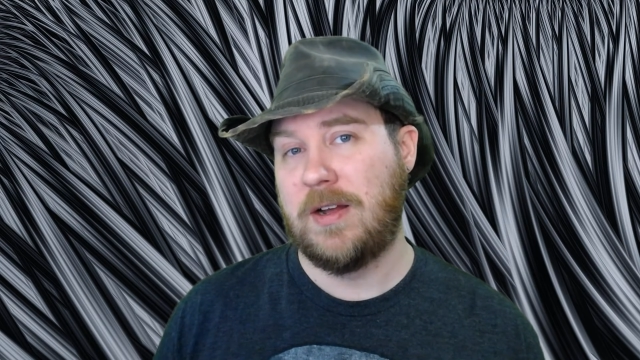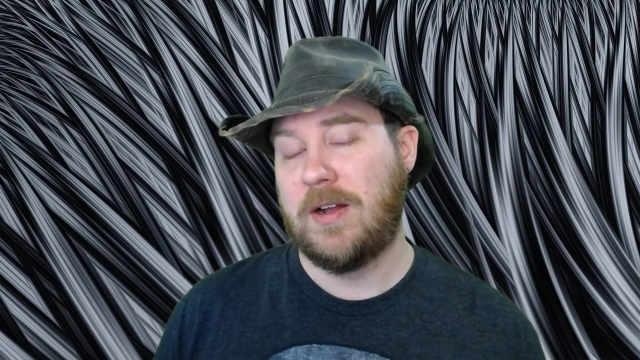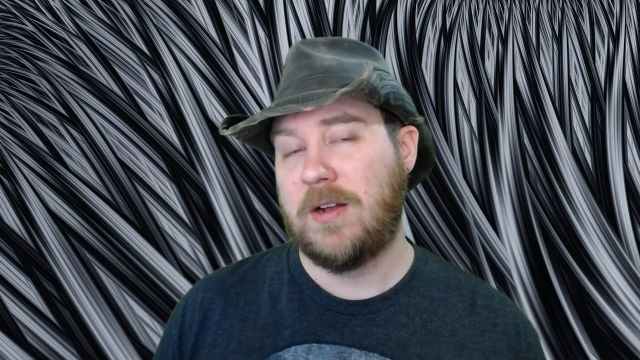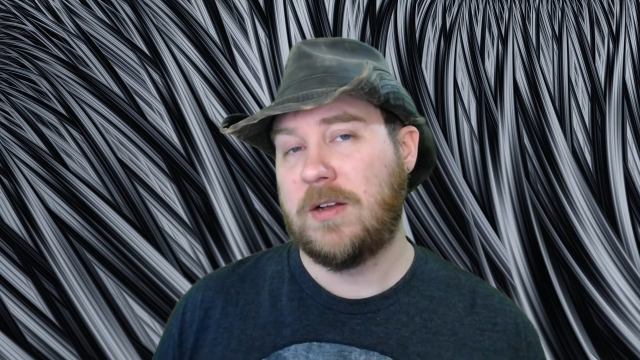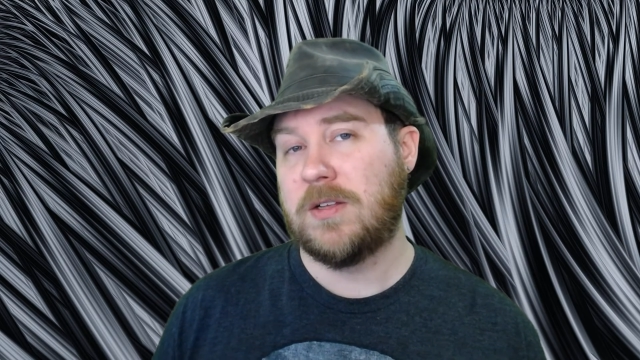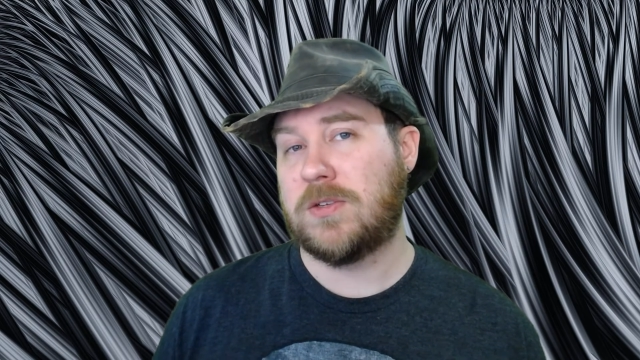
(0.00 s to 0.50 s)

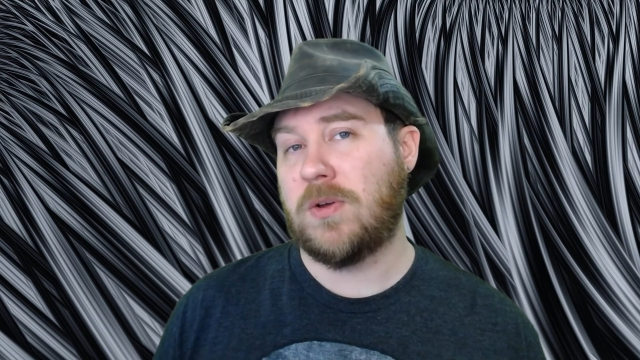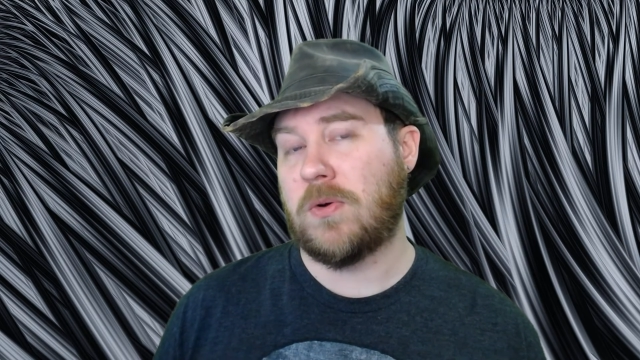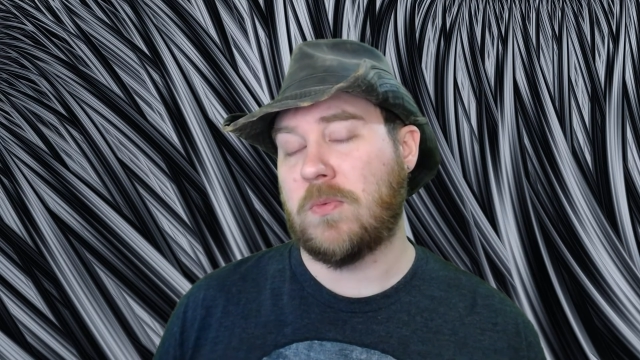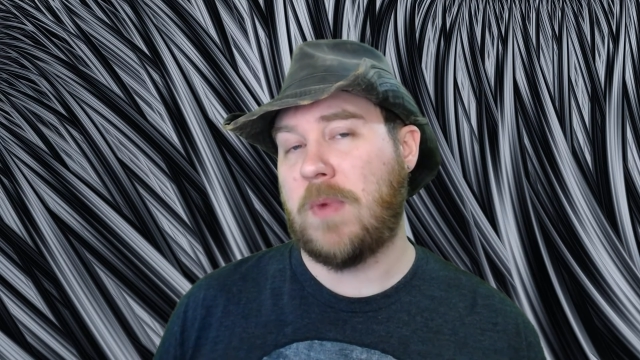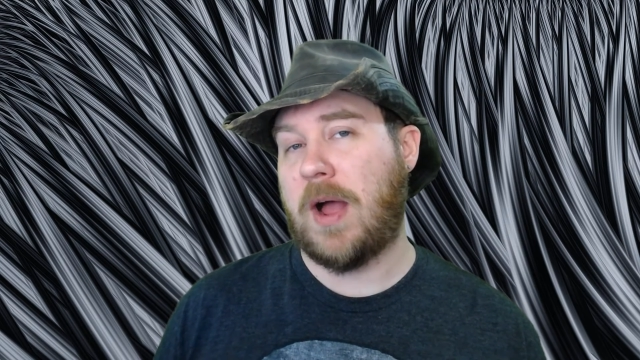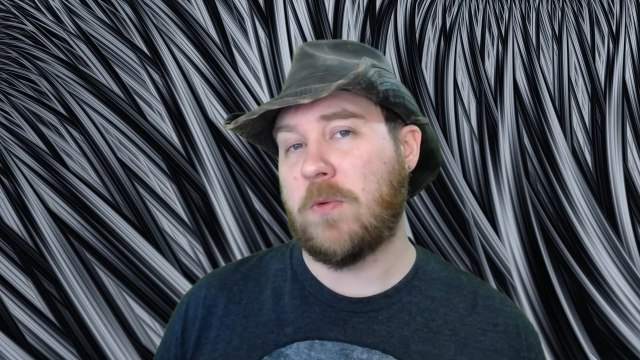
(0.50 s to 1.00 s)

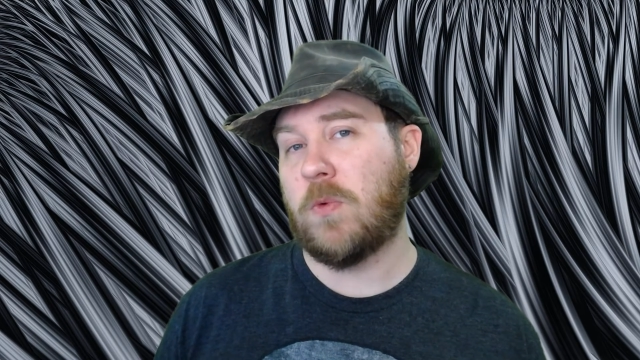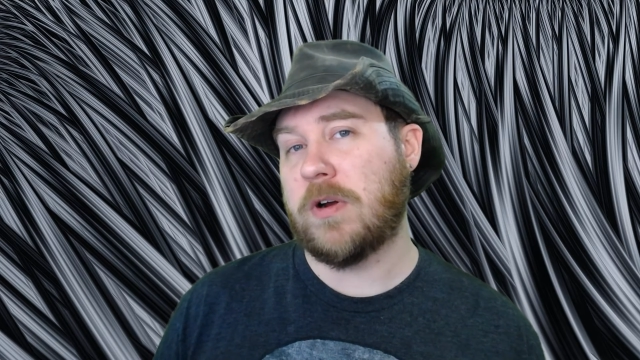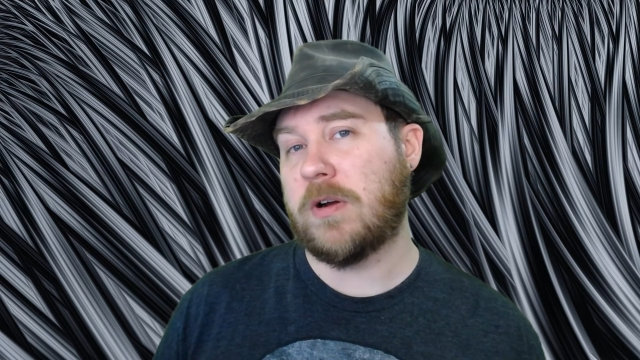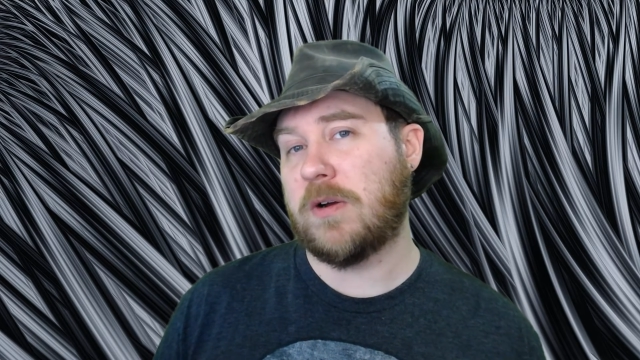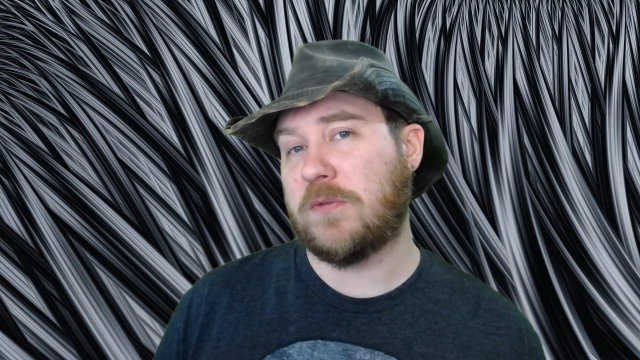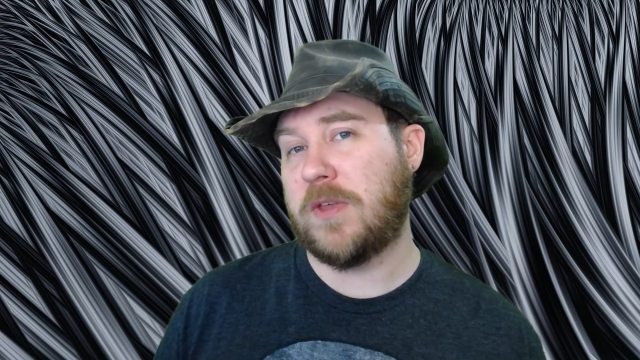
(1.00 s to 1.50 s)
So I
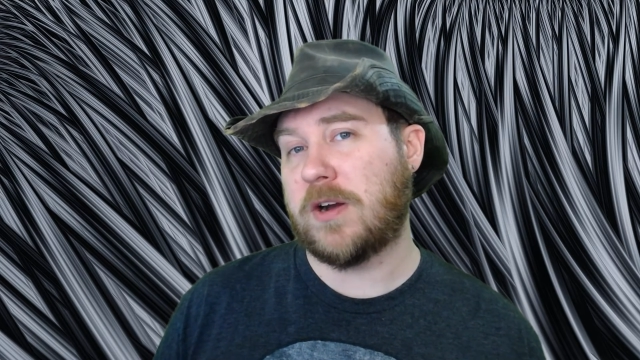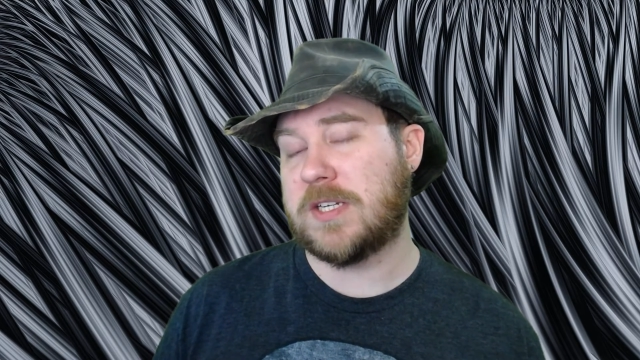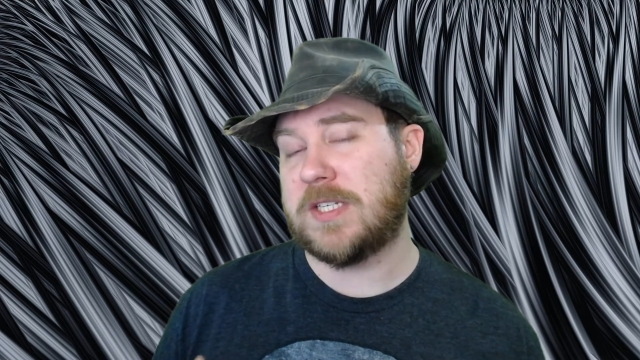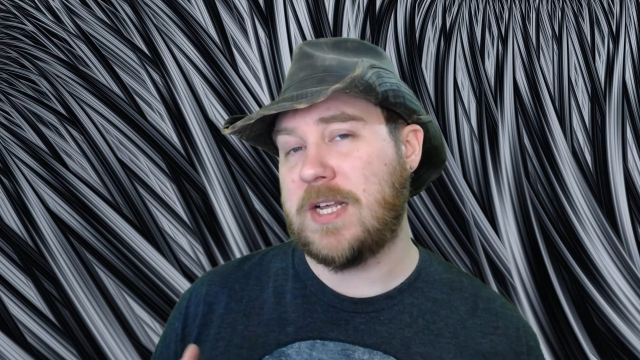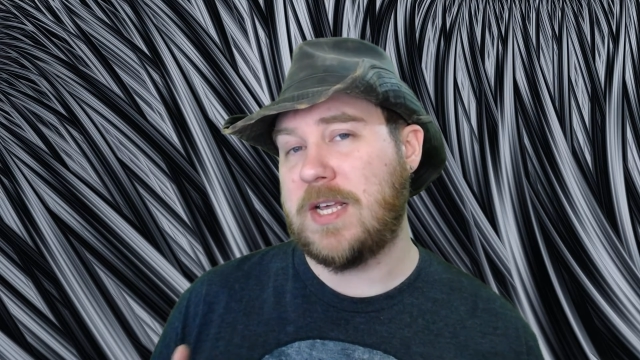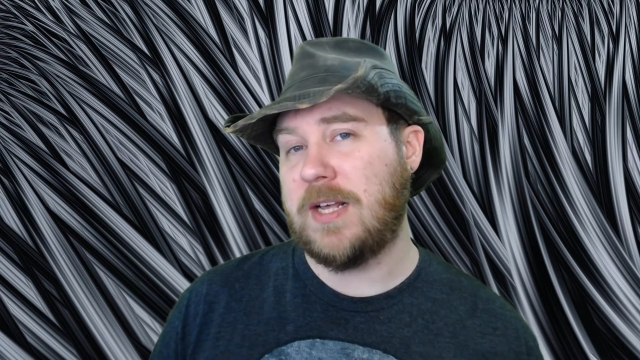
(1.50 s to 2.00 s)
wonder if they're
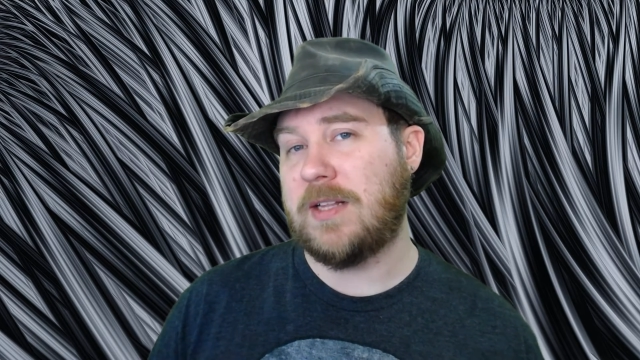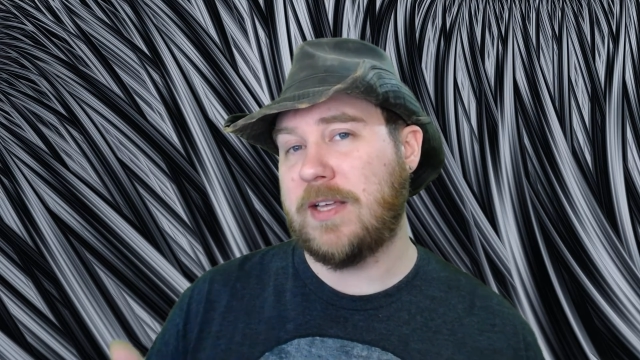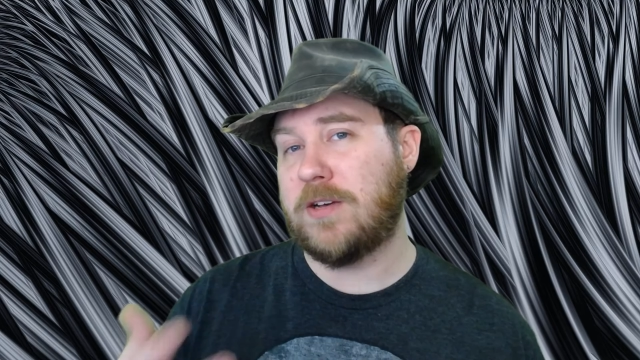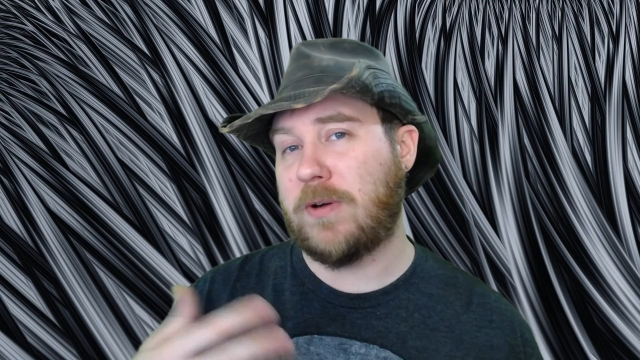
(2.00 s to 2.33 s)
seeking legal